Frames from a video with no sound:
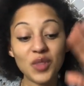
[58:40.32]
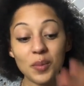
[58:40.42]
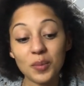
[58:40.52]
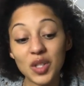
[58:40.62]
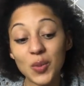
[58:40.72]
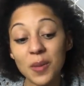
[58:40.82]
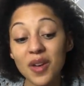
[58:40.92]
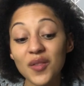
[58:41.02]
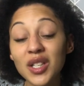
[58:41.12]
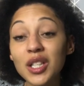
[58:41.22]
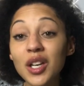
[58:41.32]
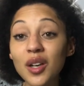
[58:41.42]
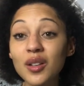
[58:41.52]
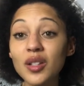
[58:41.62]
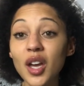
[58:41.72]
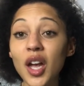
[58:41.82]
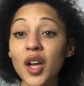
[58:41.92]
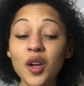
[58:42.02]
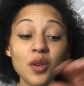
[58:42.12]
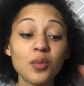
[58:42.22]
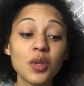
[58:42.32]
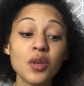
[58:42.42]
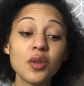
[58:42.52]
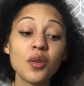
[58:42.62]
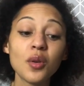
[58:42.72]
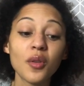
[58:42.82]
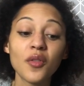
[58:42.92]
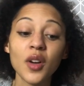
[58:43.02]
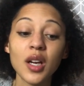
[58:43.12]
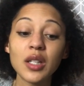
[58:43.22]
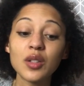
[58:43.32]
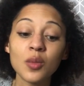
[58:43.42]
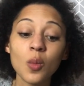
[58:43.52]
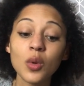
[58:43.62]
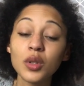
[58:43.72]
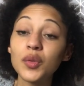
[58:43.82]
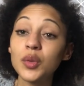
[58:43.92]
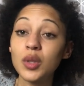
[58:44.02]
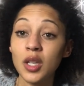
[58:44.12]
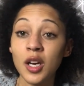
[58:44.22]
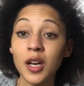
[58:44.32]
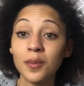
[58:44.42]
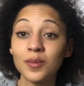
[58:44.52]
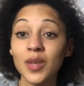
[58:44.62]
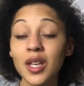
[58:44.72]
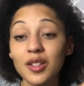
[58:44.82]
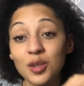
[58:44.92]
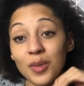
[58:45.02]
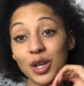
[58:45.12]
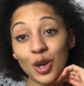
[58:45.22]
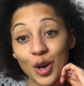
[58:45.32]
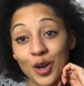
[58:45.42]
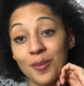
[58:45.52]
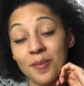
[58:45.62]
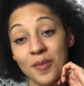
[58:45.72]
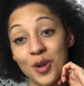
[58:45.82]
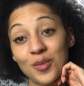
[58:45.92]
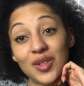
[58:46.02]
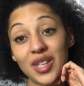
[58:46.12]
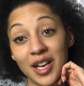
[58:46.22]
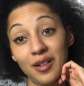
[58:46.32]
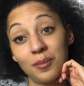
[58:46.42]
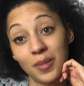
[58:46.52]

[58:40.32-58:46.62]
between my videos, I hope you find some wonderful time to make your own moments and